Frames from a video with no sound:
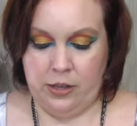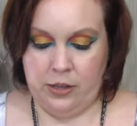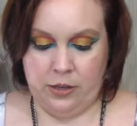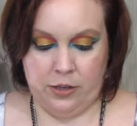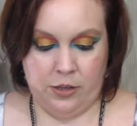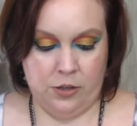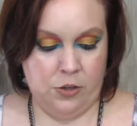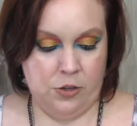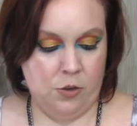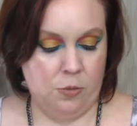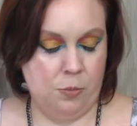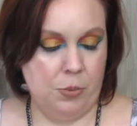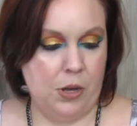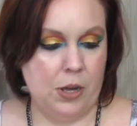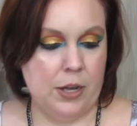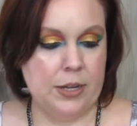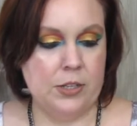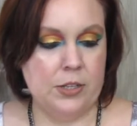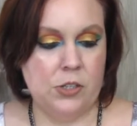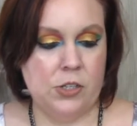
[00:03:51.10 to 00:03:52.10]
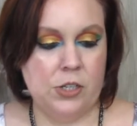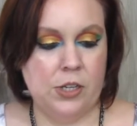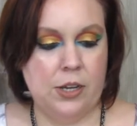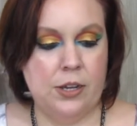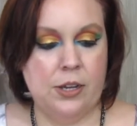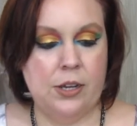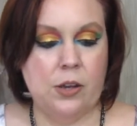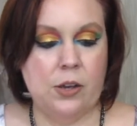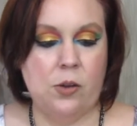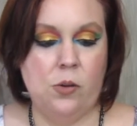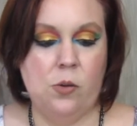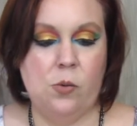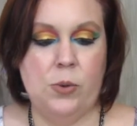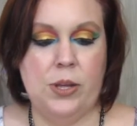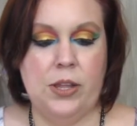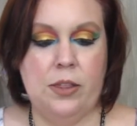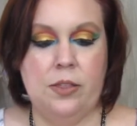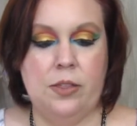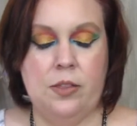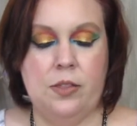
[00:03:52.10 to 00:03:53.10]
coupon to go
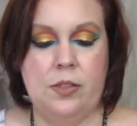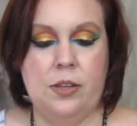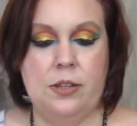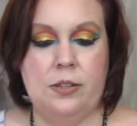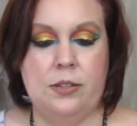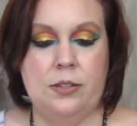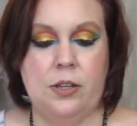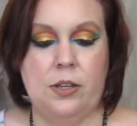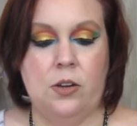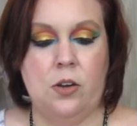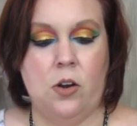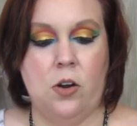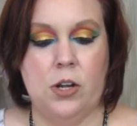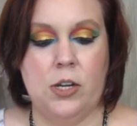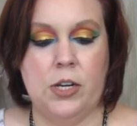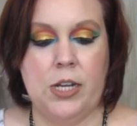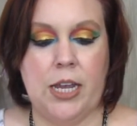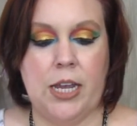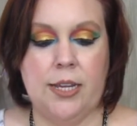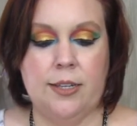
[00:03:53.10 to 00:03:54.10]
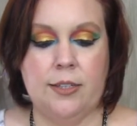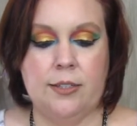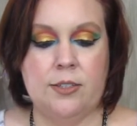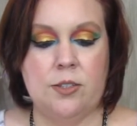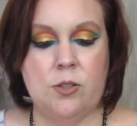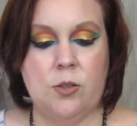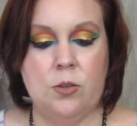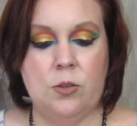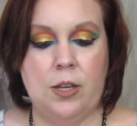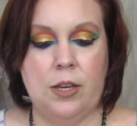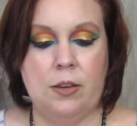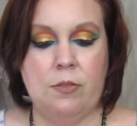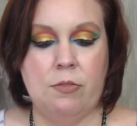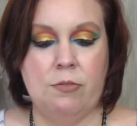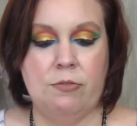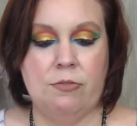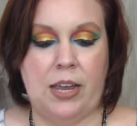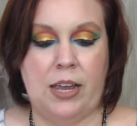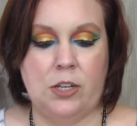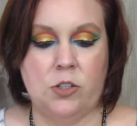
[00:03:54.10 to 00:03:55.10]
with this Garnier Soothing
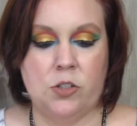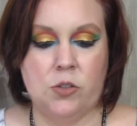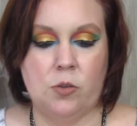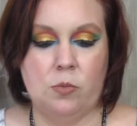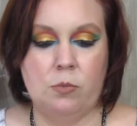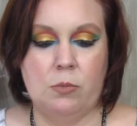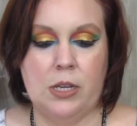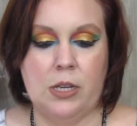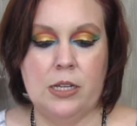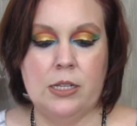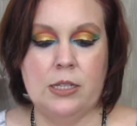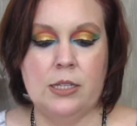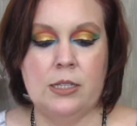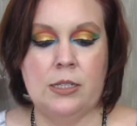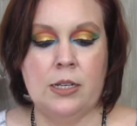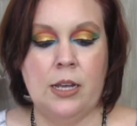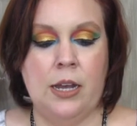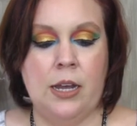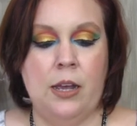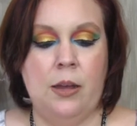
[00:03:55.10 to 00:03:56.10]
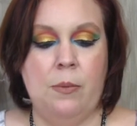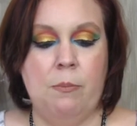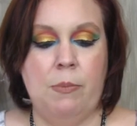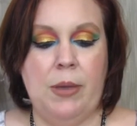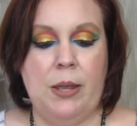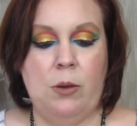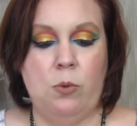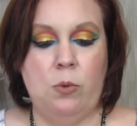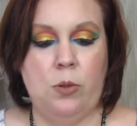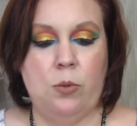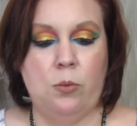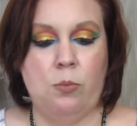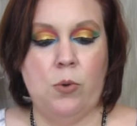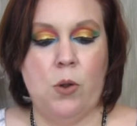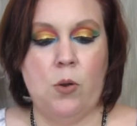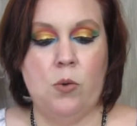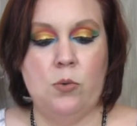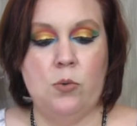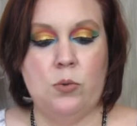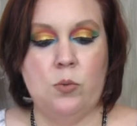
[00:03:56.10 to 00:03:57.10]
Facial Mist made with
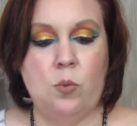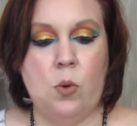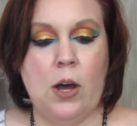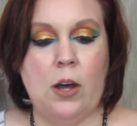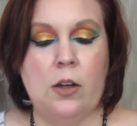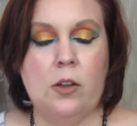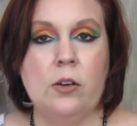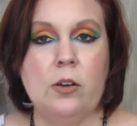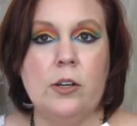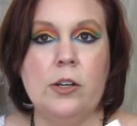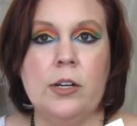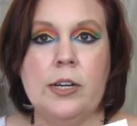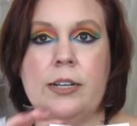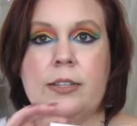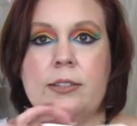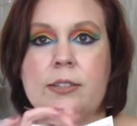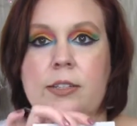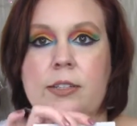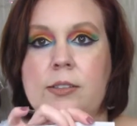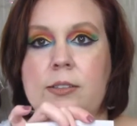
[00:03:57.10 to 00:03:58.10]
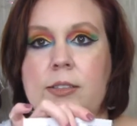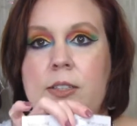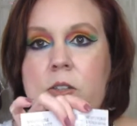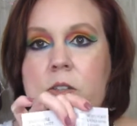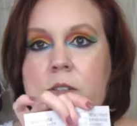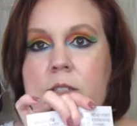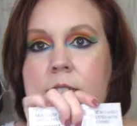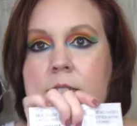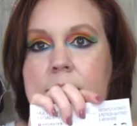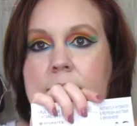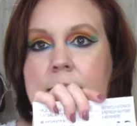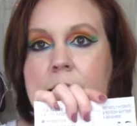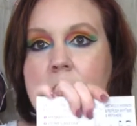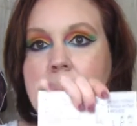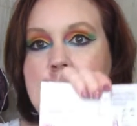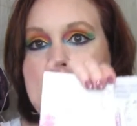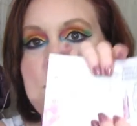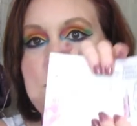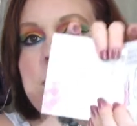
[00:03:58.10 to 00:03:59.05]
rose water. It's a little sample